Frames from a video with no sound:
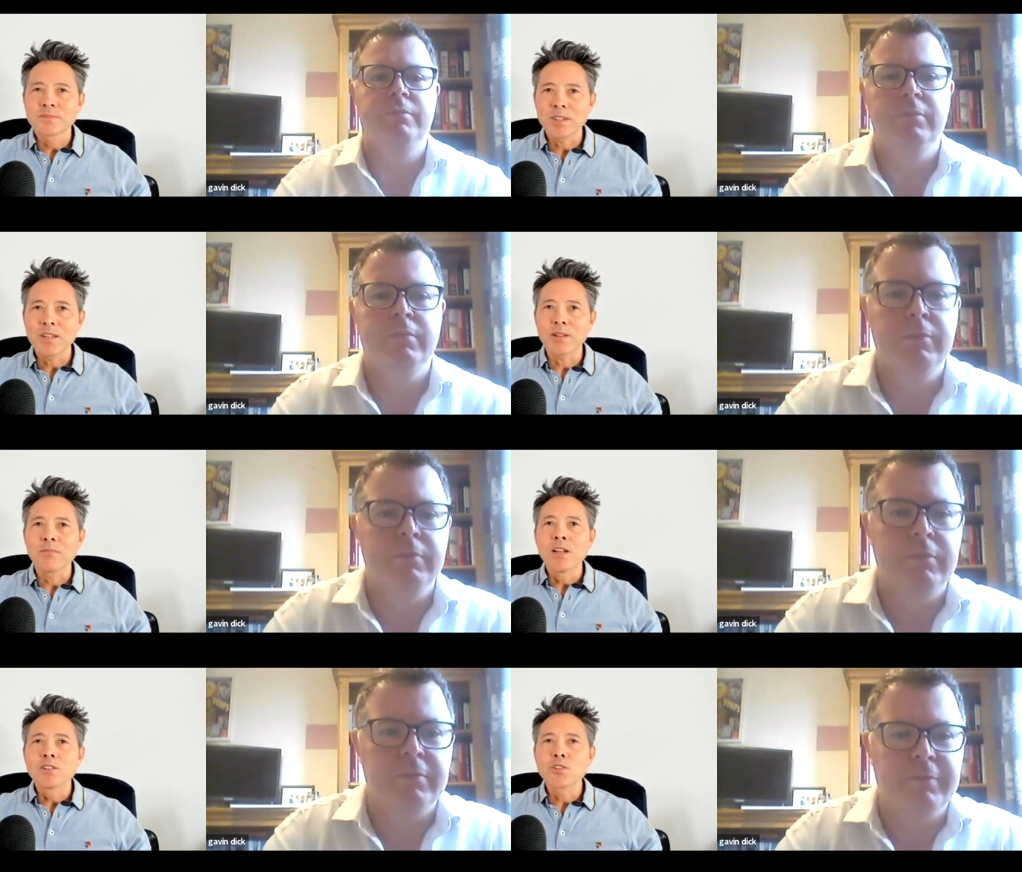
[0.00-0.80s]
Speaker 1: Yeah.
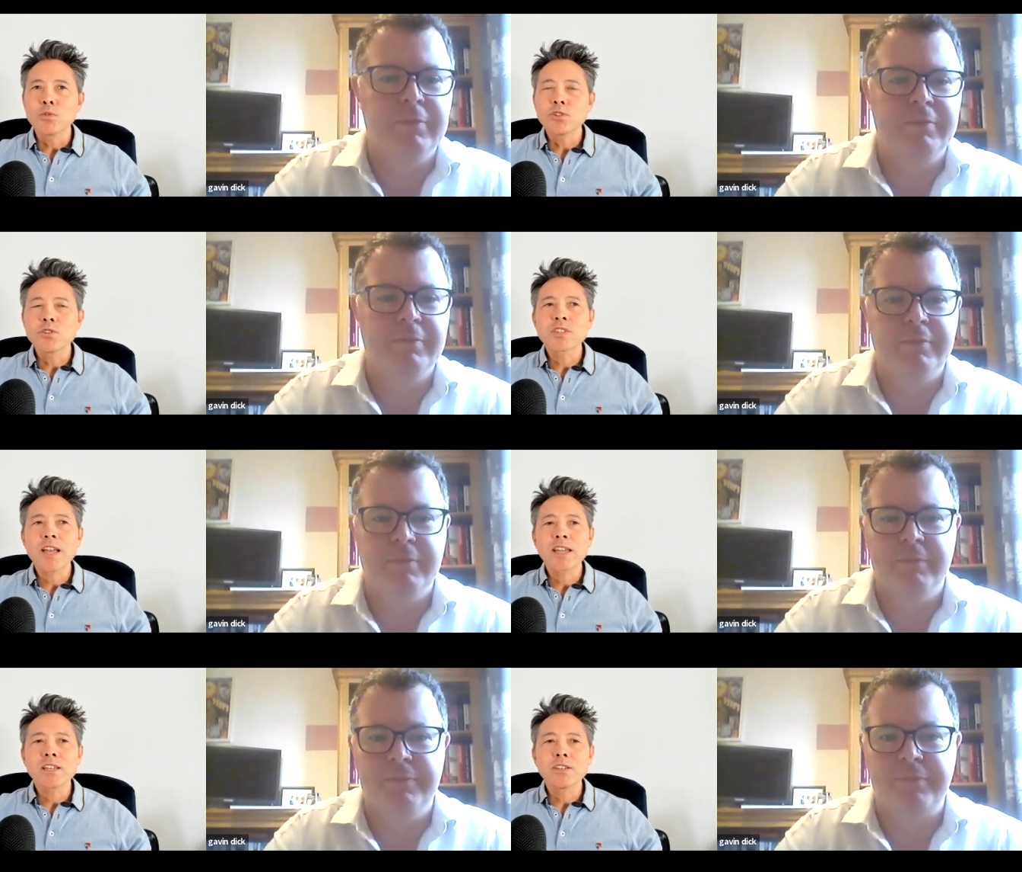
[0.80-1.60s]
So would you
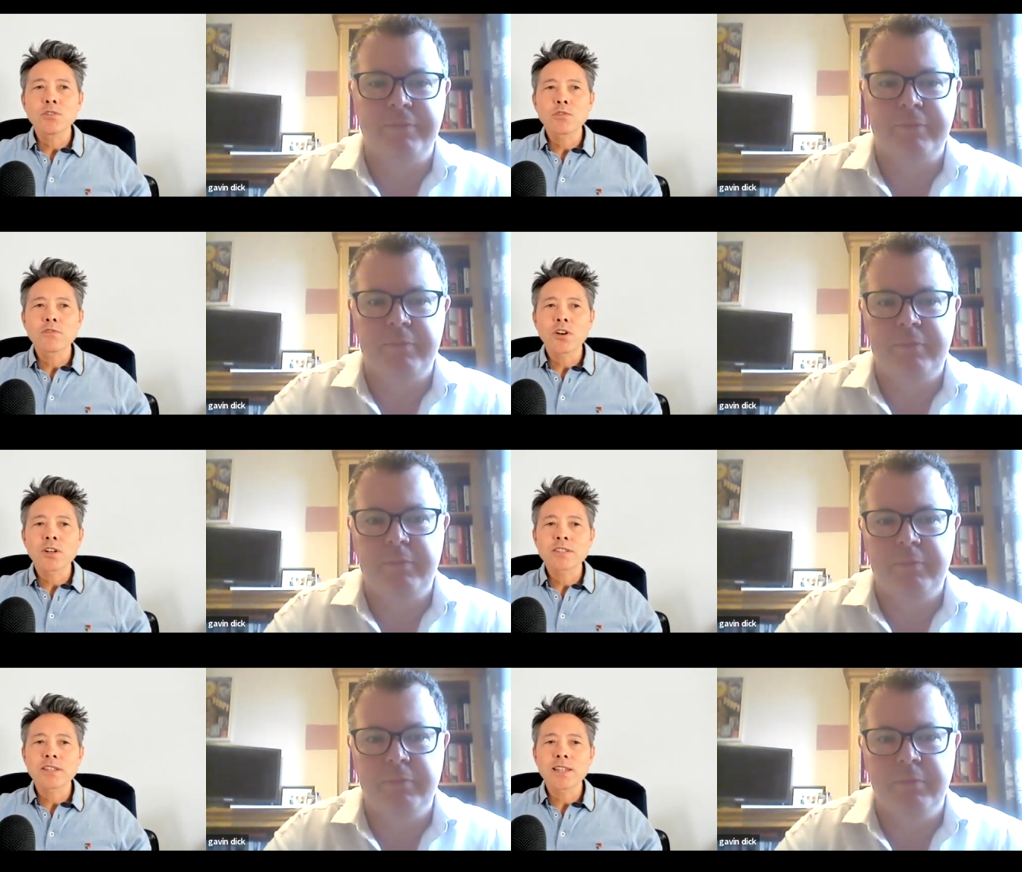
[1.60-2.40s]
say your
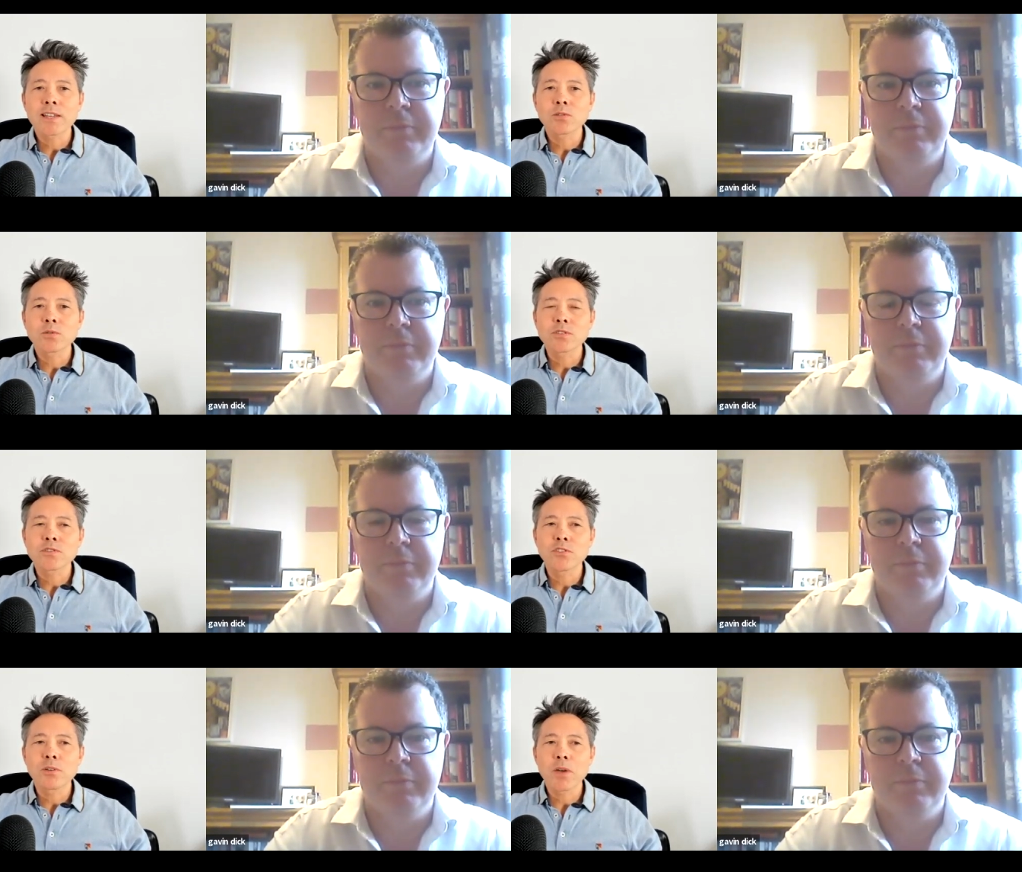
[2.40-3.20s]
advice to landlords
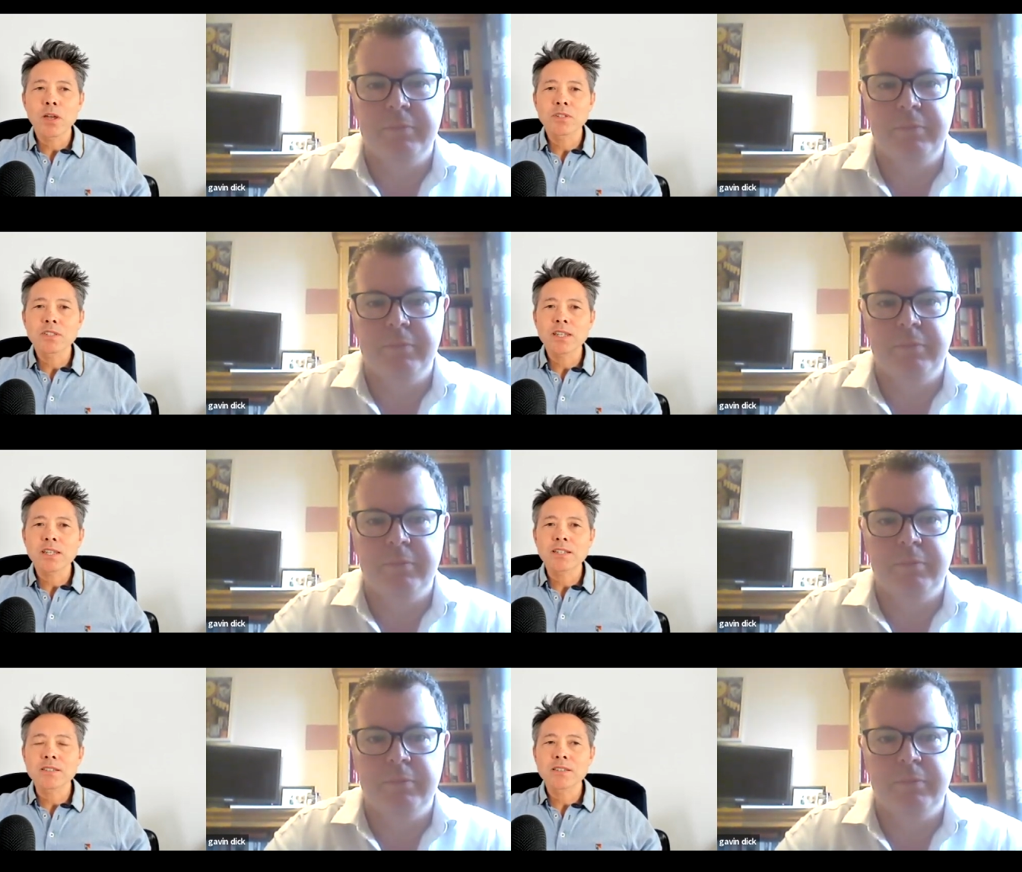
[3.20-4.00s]
for the moment
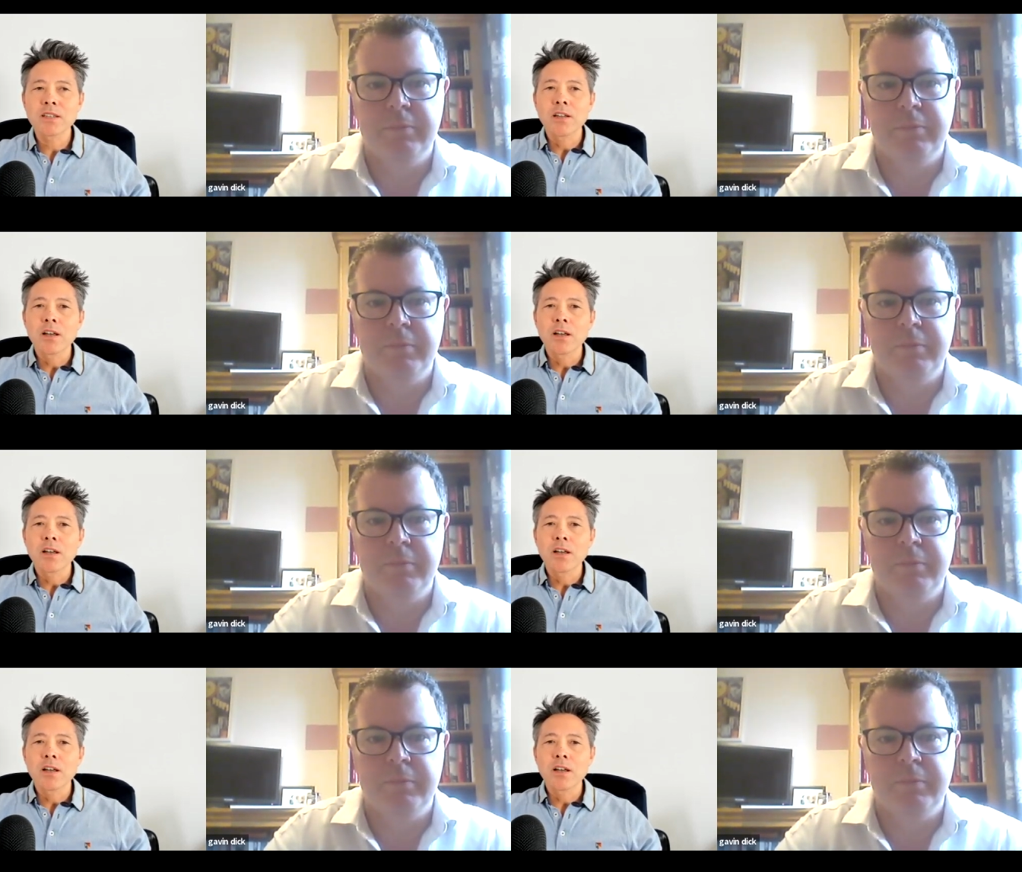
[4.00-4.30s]
is,